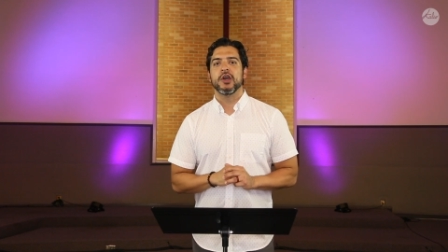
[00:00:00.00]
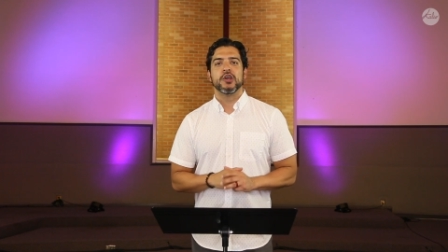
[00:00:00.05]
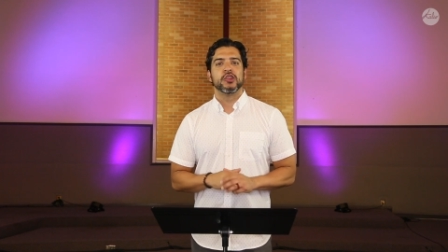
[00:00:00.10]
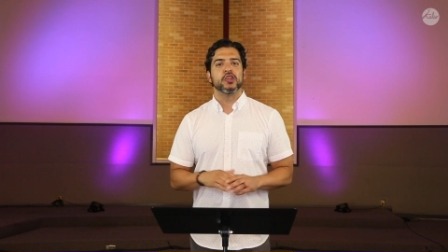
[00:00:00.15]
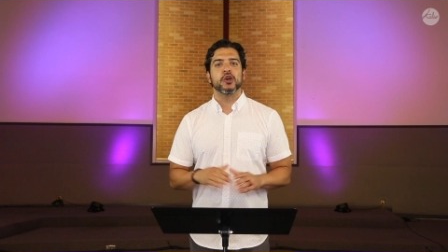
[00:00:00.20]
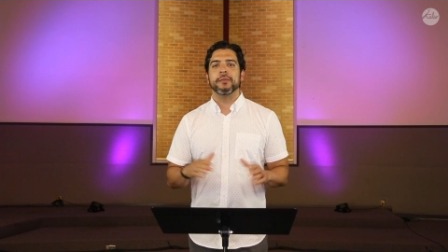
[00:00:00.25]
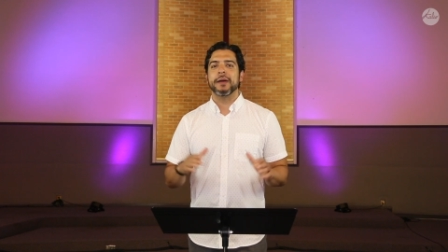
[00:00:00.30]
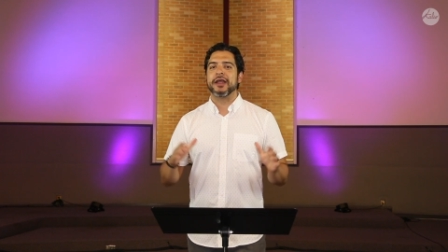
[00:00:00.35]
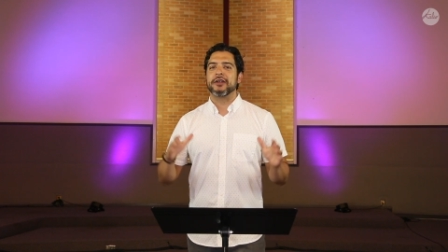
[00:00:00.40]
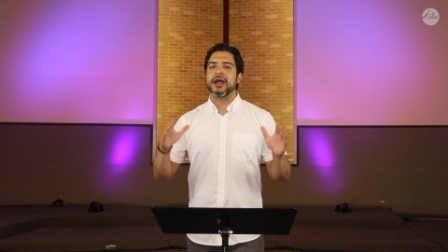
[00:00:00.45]

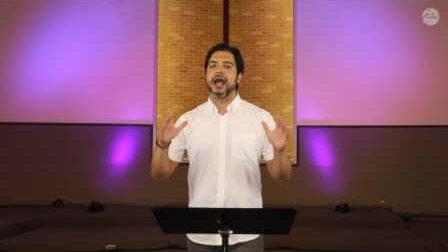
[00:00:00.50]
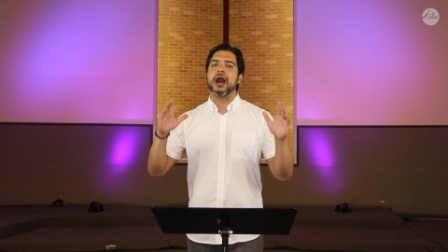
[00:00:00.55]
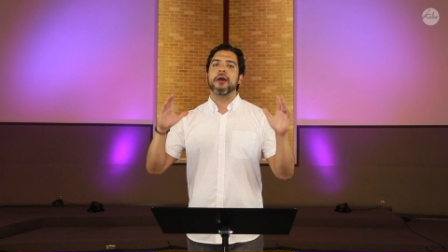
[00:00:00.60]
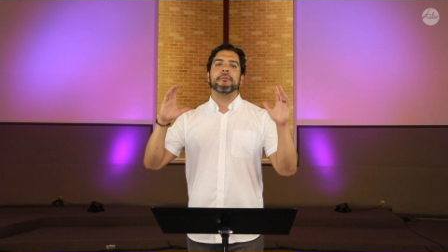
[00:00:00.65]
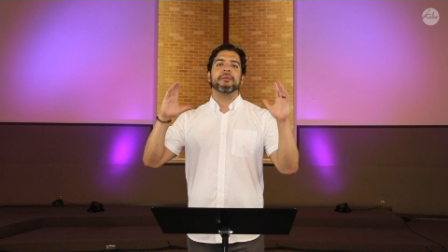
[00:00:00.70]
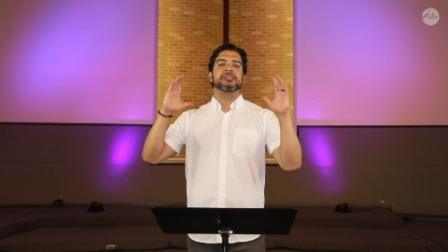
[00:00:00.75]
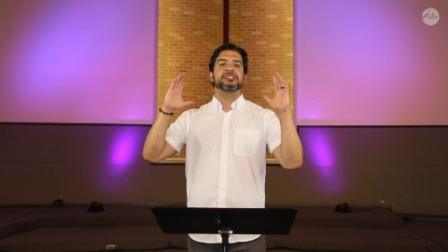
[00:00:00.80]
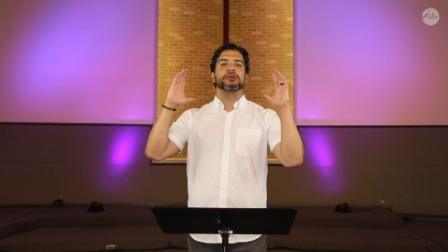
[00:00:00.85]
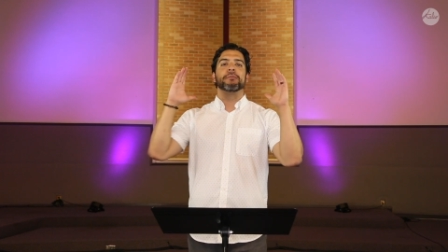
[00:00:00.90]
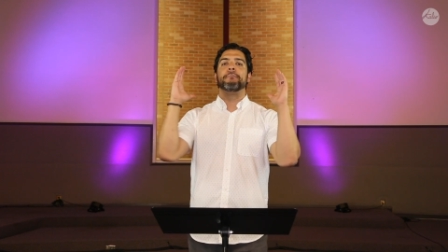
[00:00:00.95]
No matter how
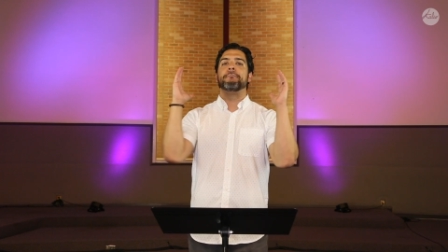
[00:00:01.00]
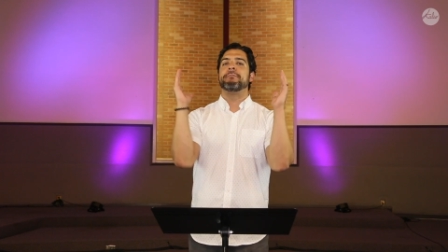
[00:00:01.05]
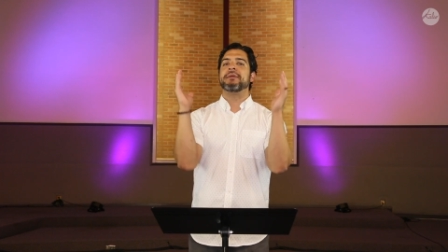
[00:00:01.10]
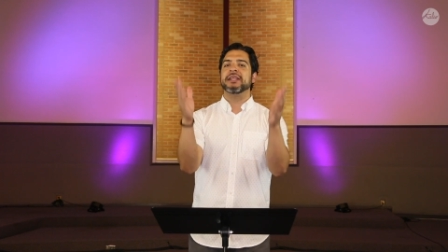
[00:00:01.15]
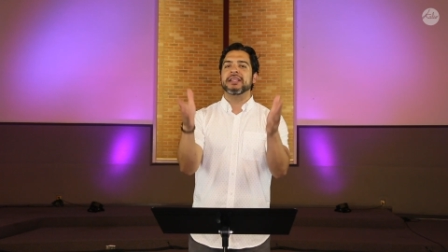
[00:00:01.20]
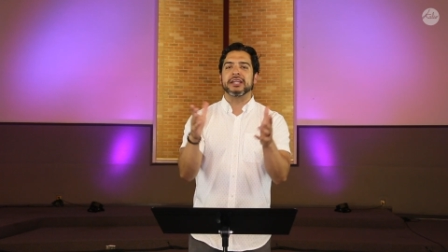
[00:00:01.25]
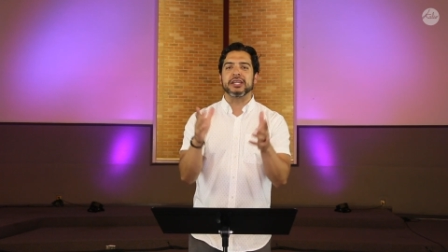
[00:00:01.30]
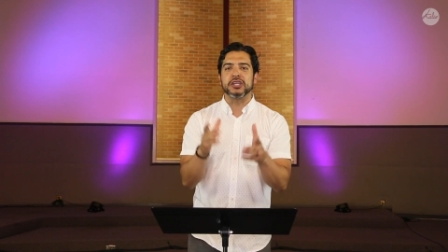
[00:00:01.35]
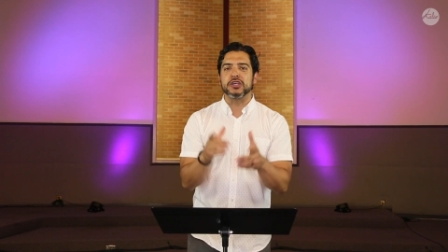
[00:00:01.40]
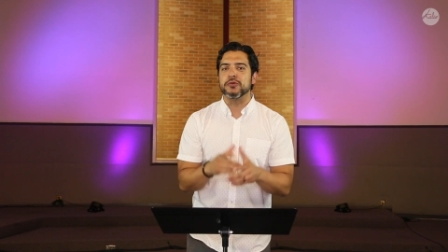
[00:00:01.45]
much
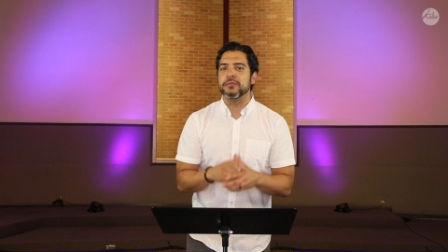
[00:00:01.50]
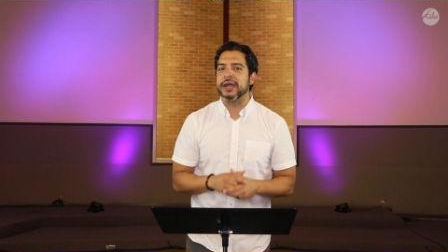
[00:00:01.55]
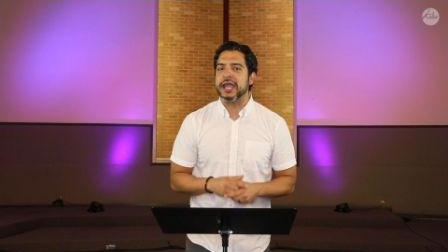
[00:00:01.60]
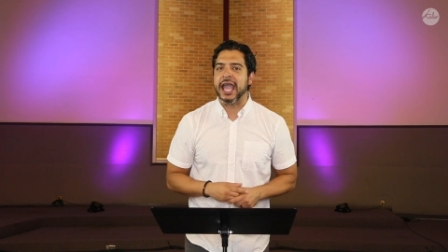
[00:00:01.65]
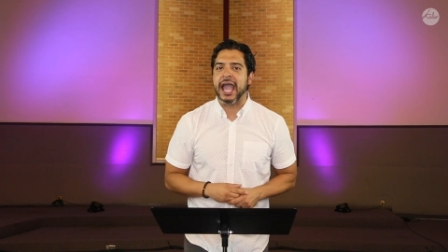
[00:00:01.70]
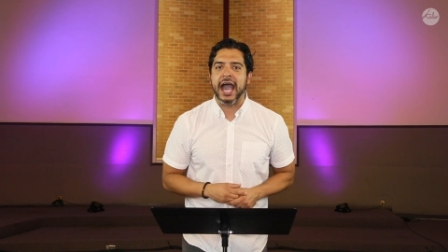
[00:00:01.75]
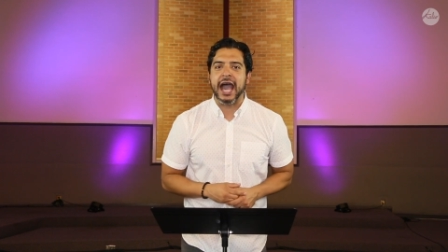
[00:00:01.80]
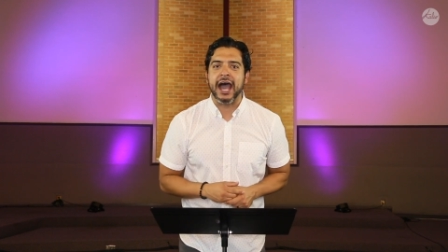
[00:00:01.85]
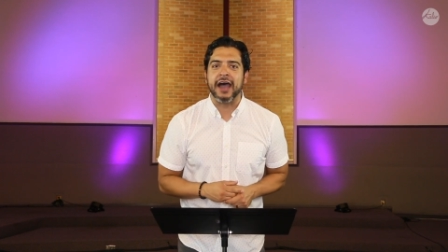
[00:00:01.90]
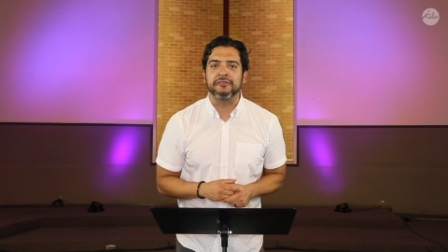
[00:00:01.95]
ability you may
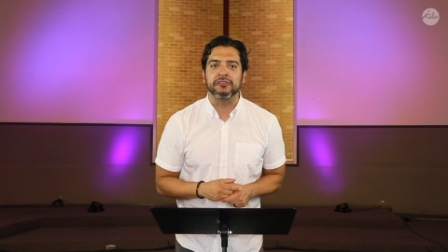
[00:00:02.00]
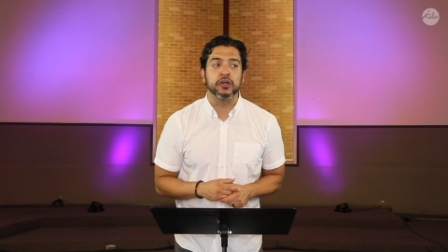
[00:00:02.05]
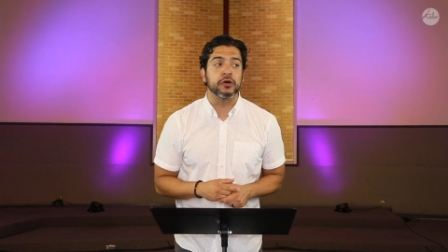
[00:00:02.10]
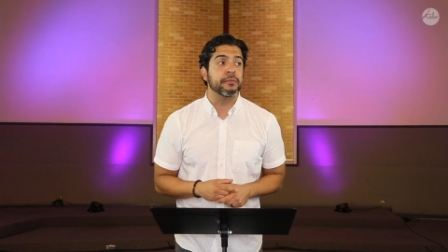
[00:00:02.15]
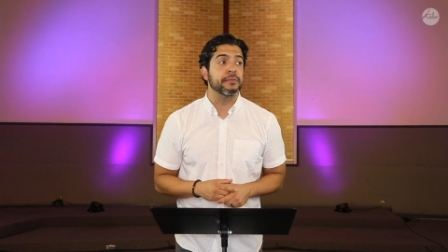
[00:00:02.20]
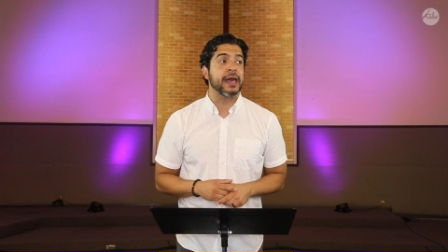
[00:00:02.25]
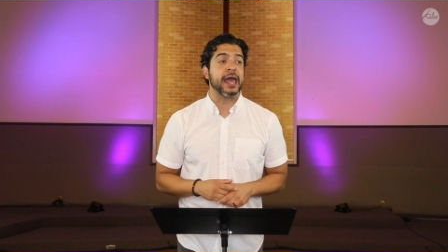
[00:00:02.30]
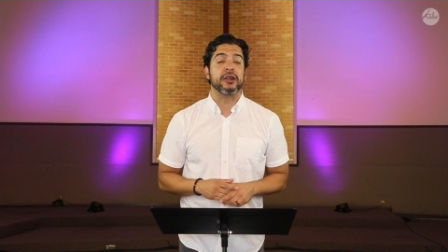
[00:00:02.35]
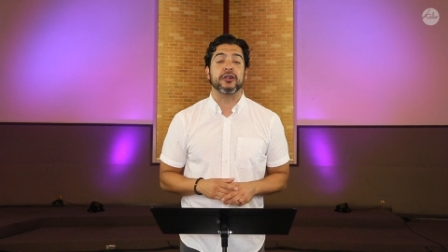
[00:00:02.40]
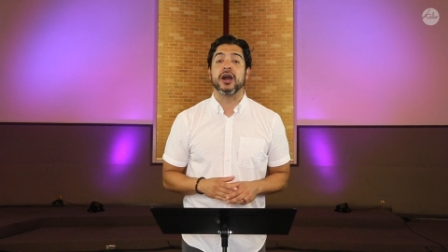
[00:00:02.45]
have, no
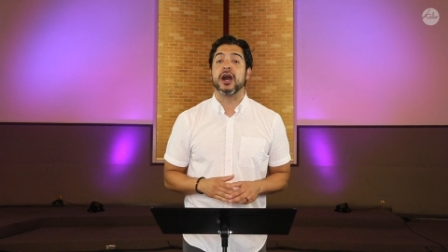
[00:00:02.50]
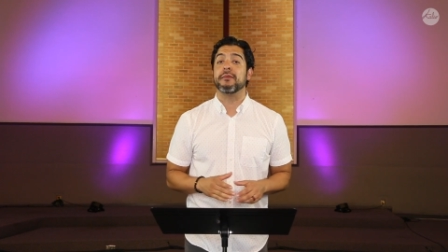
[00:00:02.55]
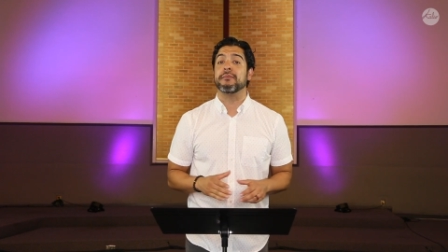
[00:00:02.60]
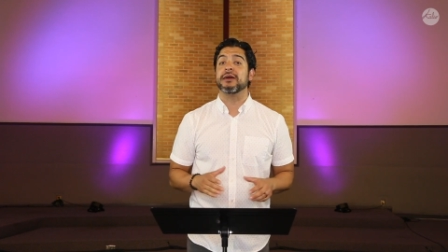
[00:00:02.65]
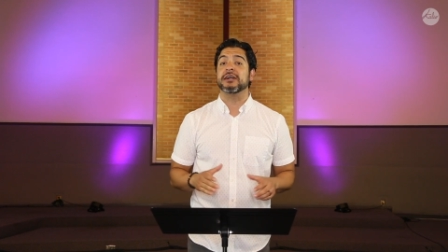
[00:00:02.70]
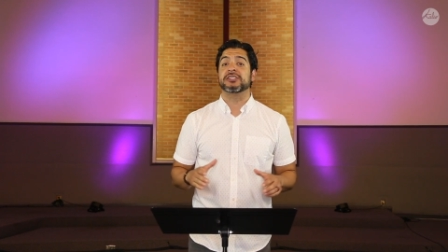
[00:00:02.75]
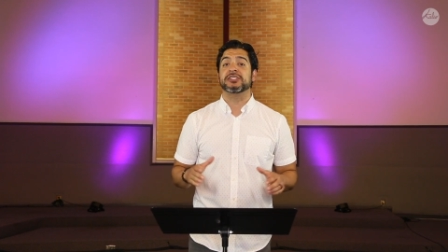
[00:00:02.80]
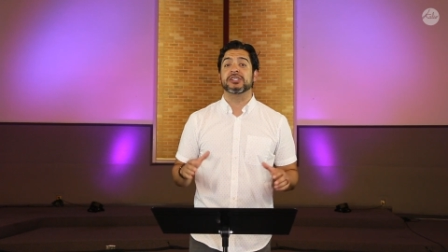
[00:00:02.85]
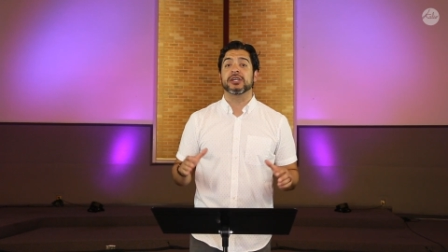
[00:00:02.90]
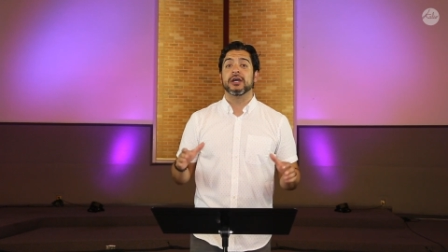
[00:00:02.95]
matter how
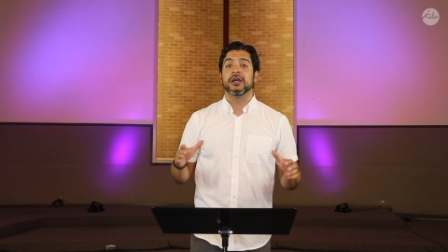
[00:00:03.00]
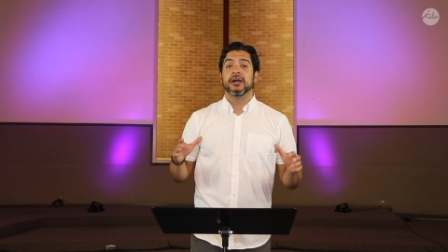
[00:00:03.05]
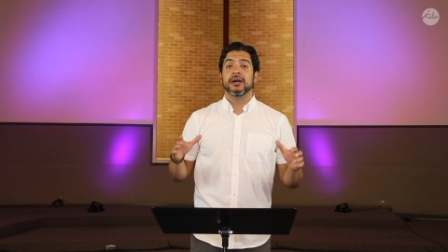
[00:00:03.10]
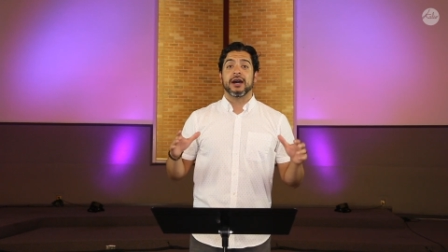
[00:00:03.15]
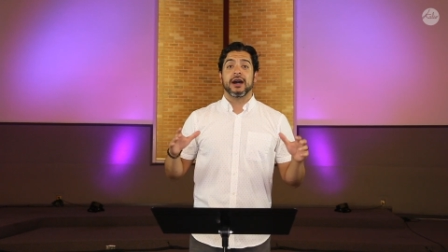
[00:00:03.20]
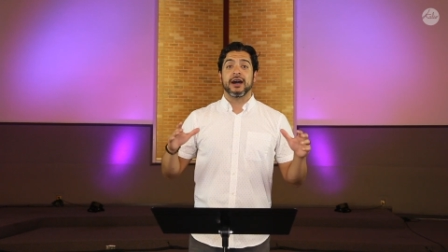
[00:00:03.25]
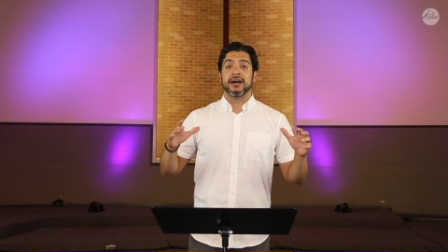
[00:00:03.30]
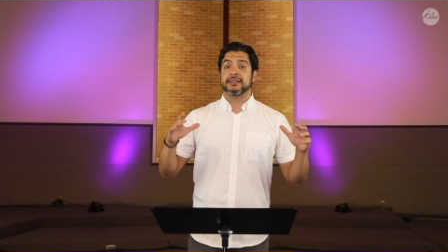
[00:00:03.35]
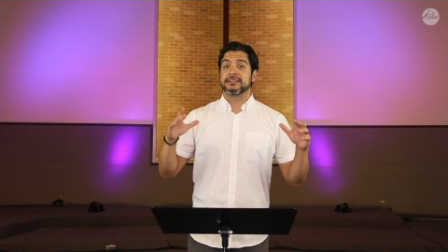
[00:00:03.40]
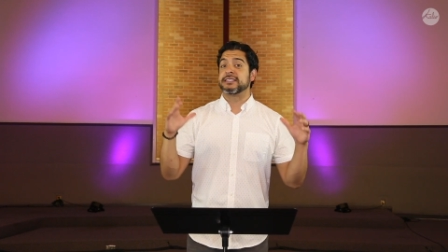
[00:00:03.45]
much
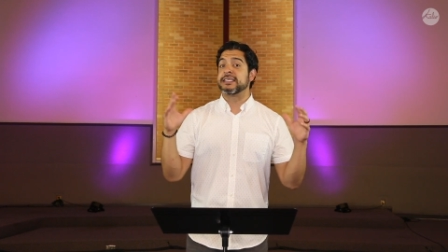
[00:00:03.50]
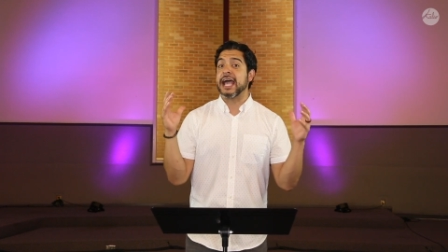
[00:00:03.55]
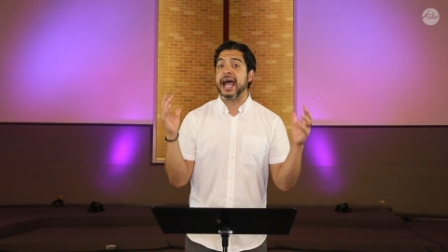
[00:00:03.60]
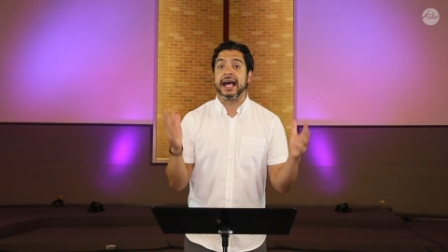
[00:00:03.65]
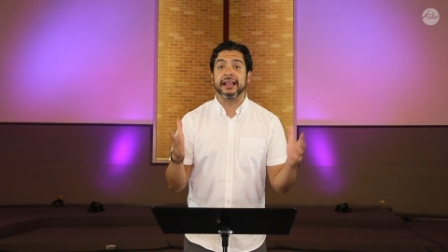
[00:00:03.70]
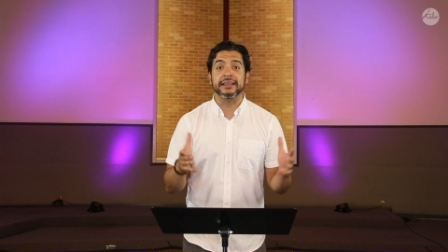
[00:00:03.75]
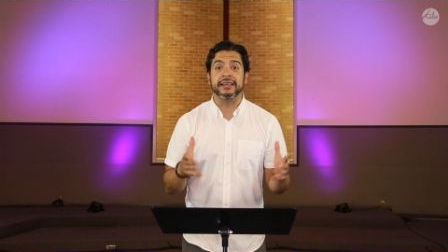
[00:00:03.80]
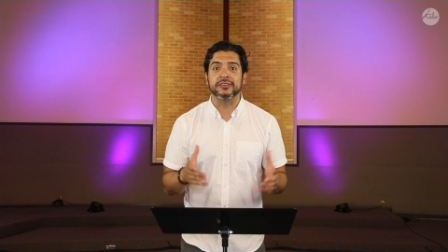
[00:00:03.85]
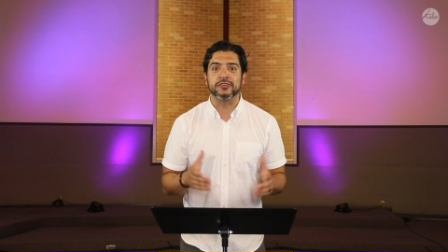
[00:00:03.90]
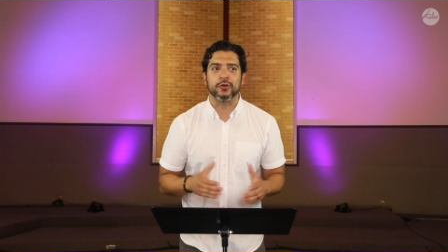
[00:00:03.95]
uh,
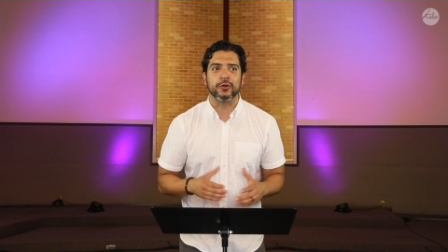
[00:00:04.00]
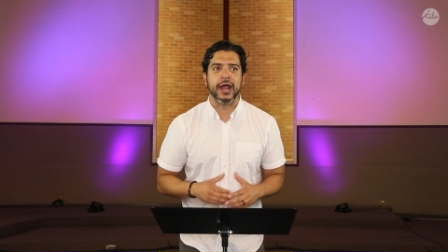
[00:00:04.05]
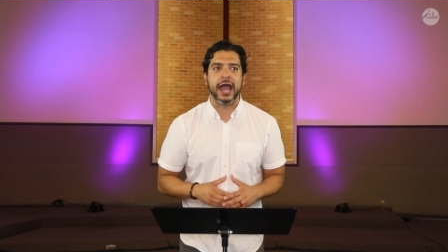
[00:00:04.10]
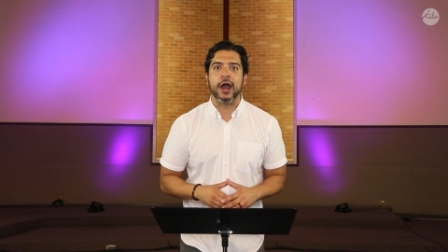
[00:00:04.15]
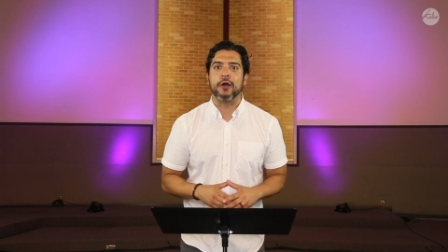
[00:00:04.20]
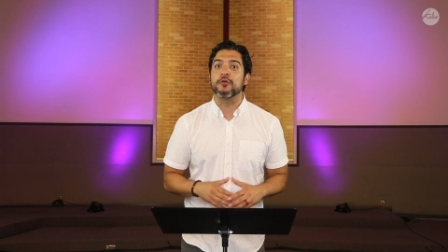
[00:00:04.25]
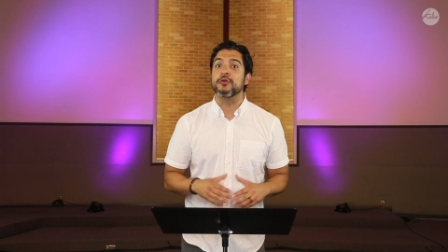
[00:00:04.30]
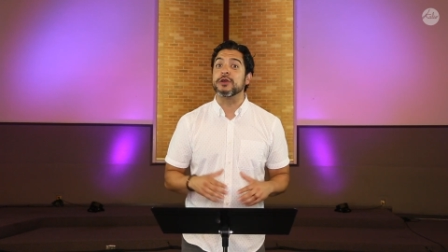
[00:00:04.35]
talent or how